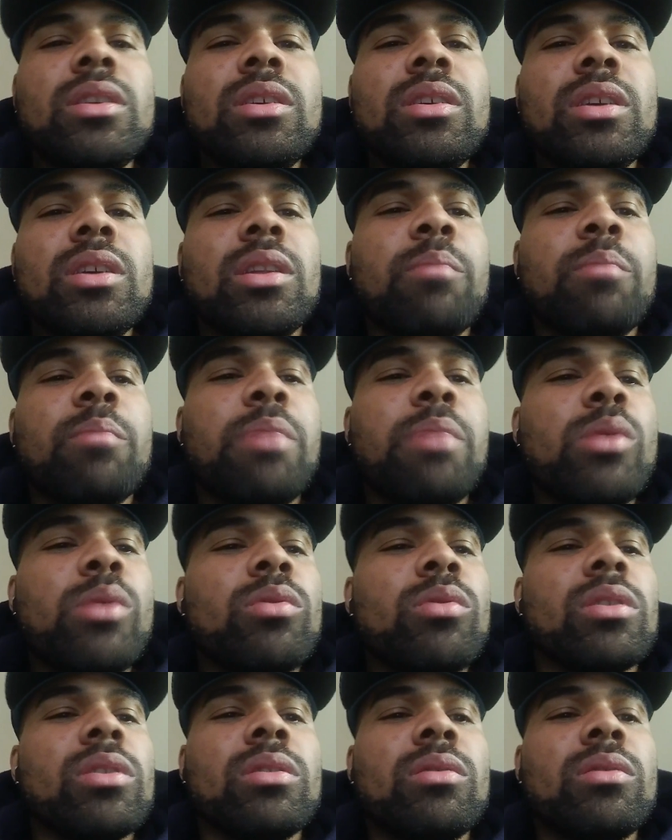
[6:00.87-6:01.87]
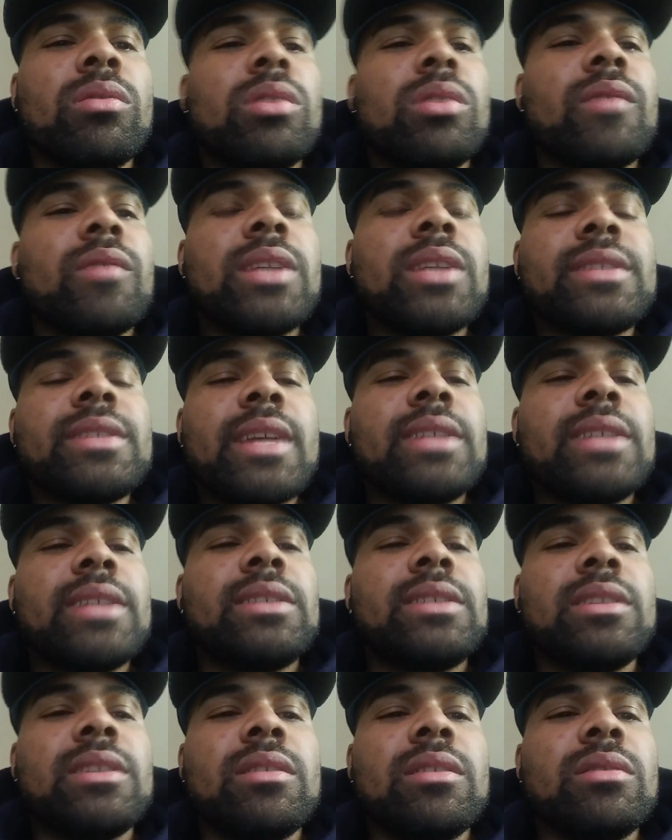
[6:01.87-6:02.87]
and the boat and all the rest of that
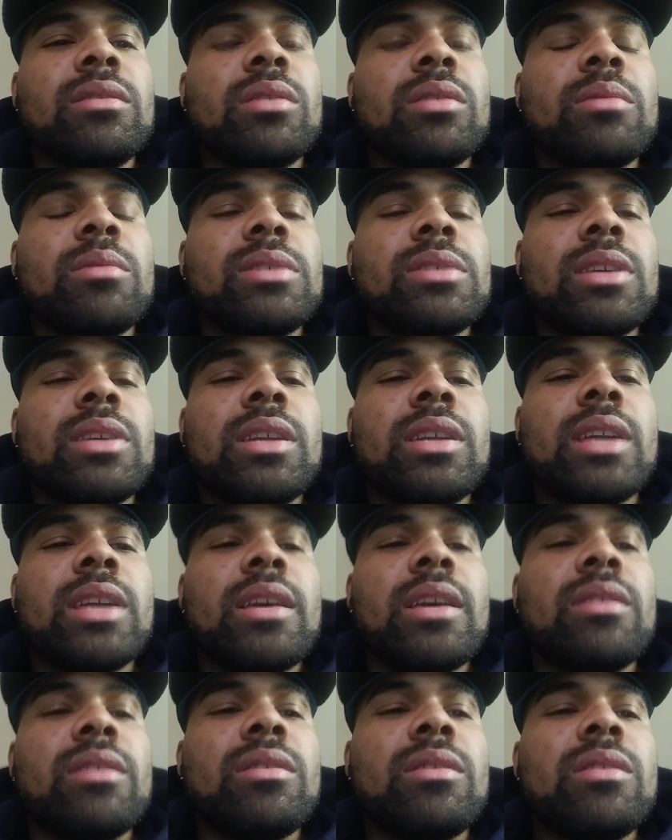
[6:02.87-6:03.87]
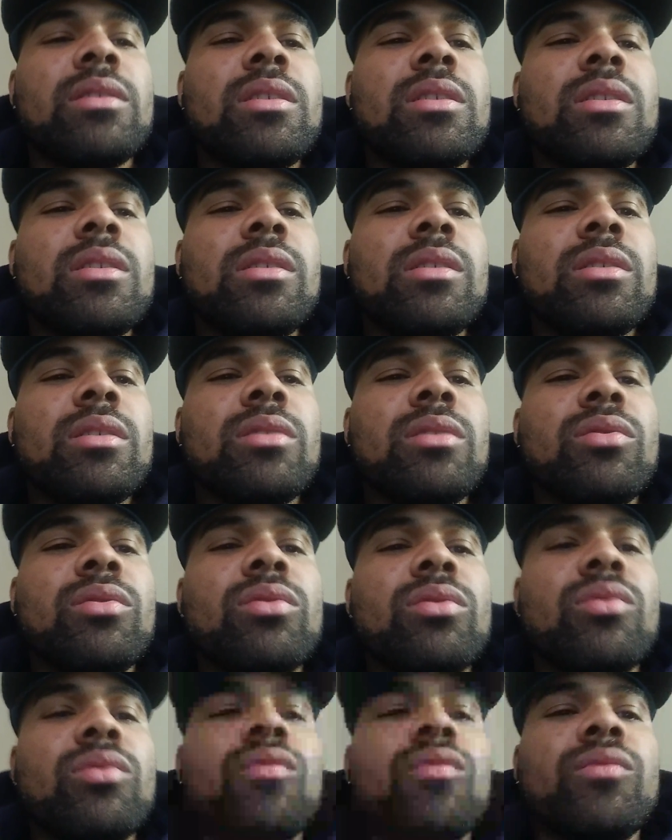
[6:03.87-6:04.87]
shit, you know what I'm saying? Like,
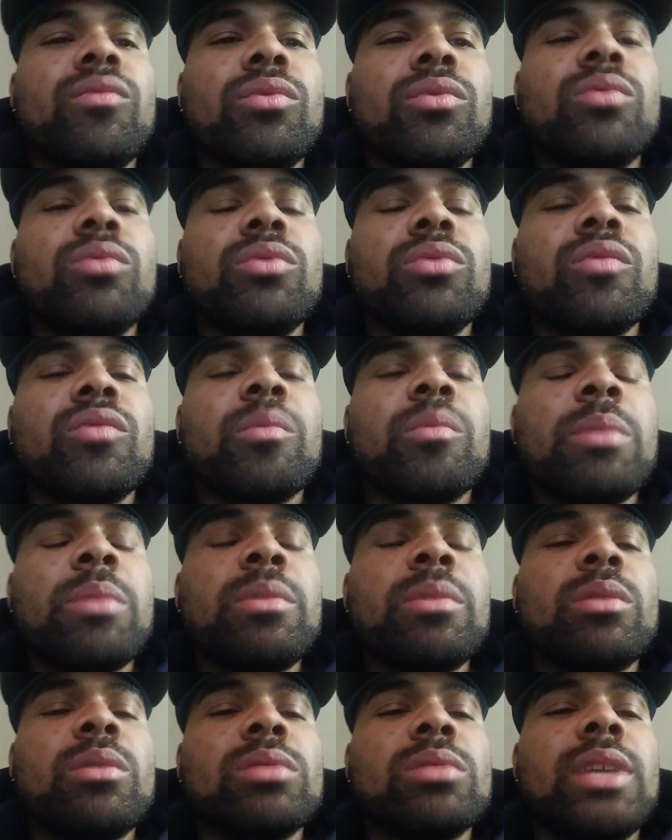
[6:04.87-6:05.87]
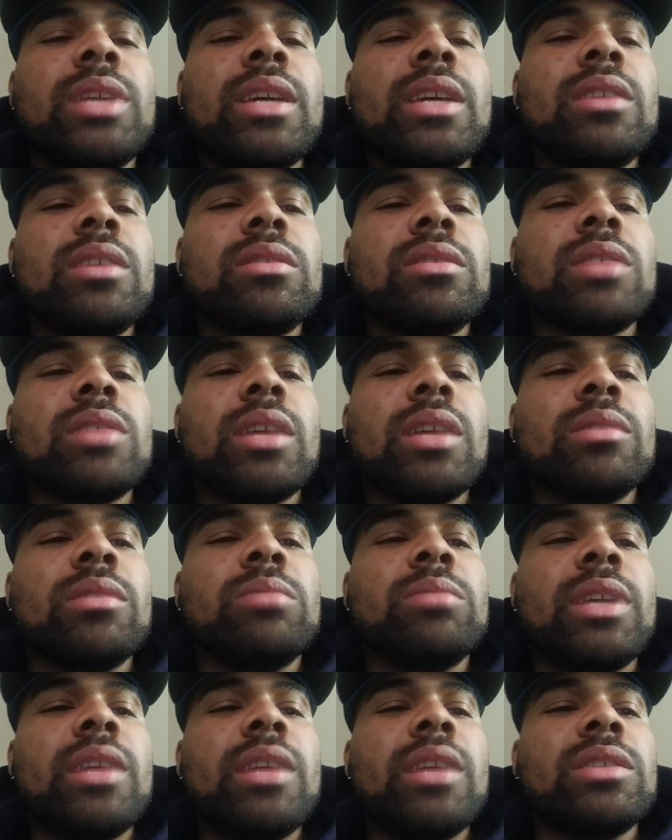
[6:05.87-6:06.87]
you remember those days. Like,
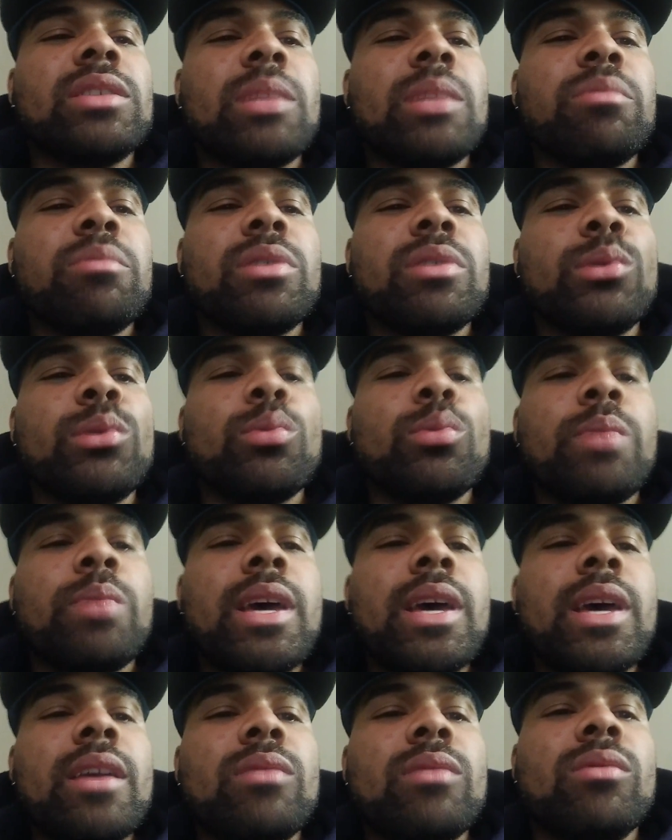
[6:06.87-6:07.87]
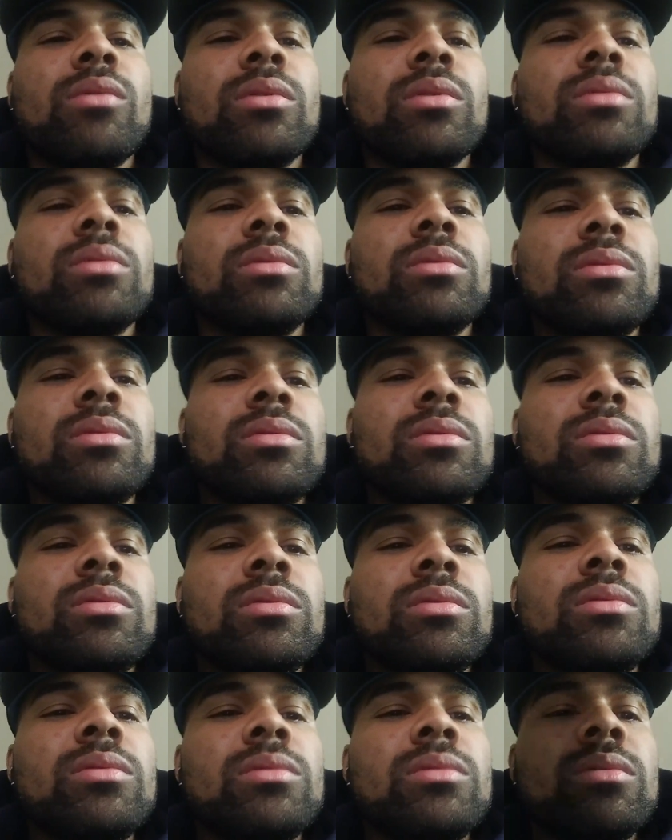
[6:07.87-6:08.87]
them days, they bring you back on,
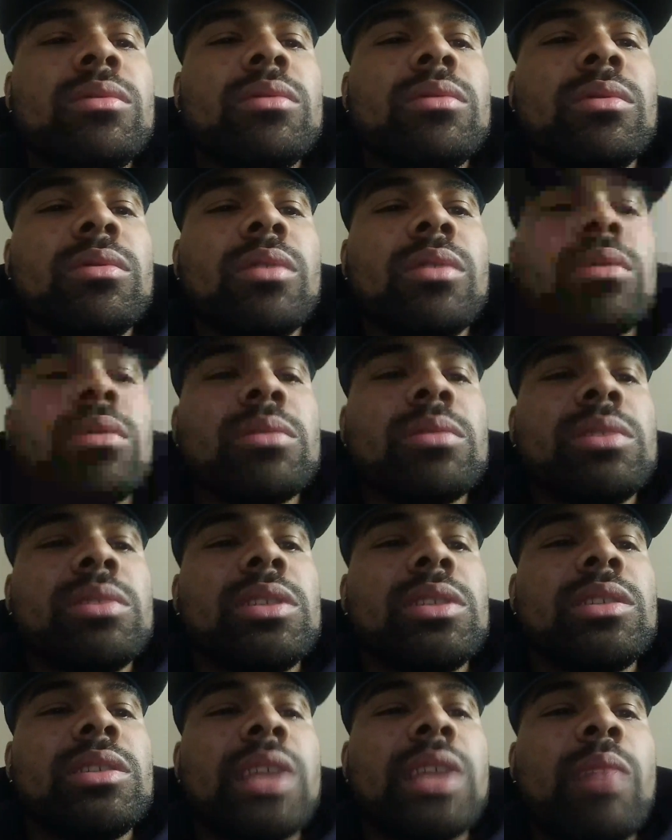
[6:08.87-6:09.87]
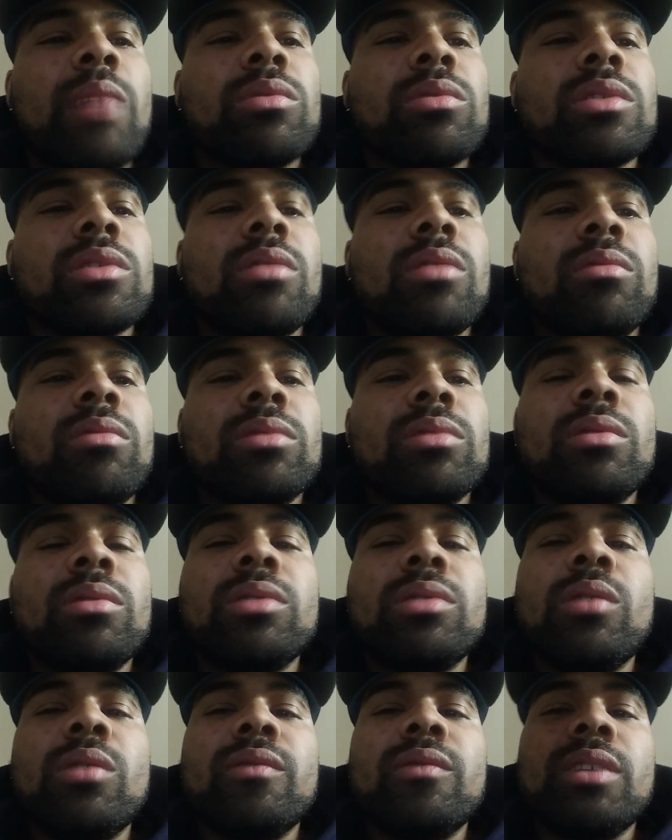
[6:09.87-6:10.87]
you know, some shit that was going
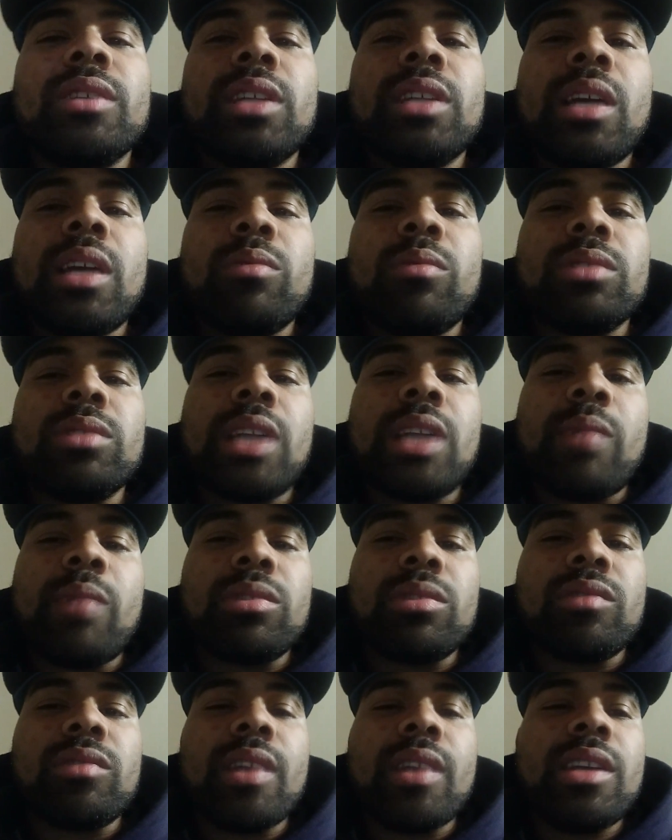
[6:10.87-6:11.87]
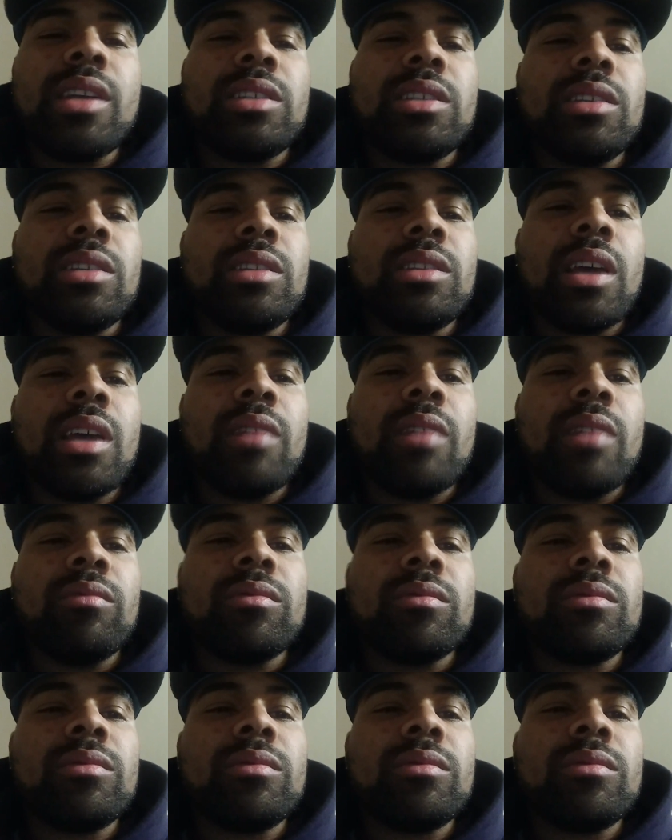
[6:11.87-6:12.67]
on over there that was crazy. That,